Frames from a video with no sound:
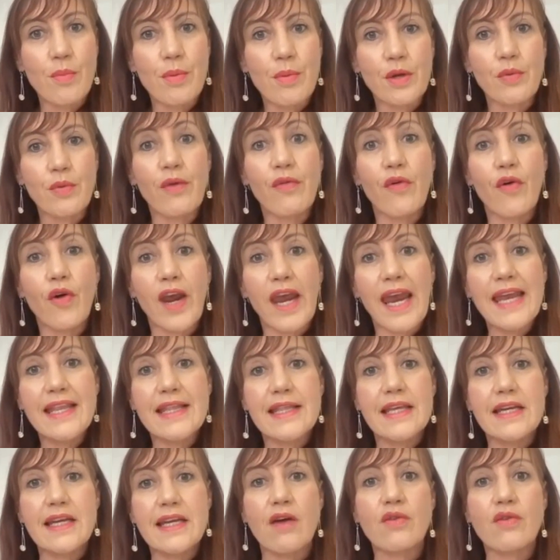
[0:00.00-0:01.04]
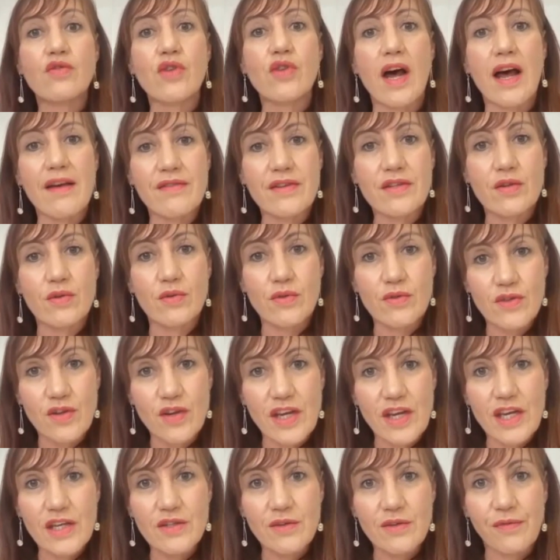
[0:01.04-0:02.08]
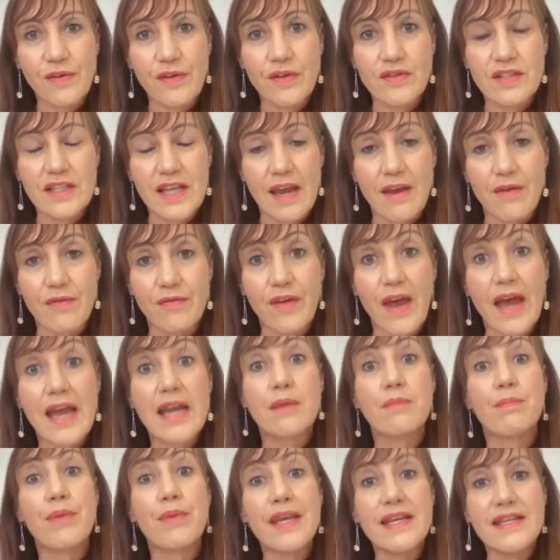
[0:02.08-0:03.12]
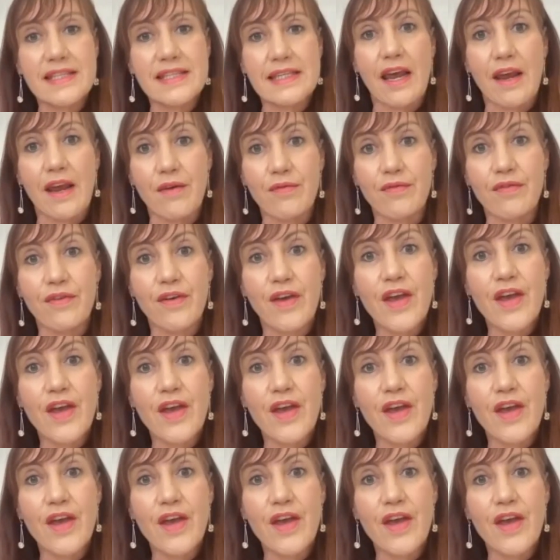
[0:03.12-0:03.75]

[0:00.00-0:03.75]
but we forget that our drivers also need to feel safe and be safe.